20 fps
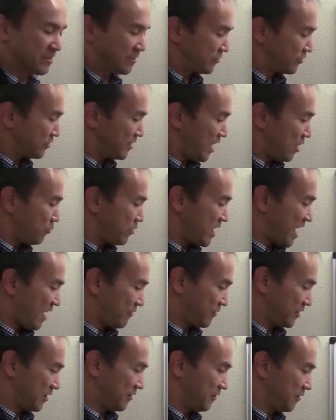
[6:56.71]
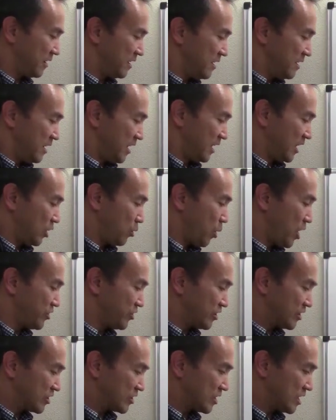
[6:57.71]
So now we have an
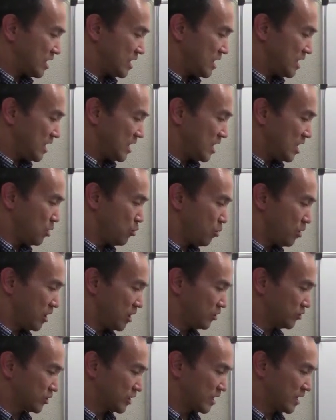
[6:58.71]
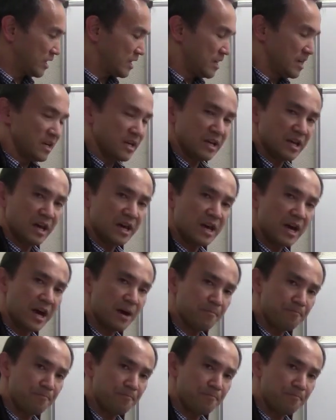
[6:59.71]
equation C equals Km.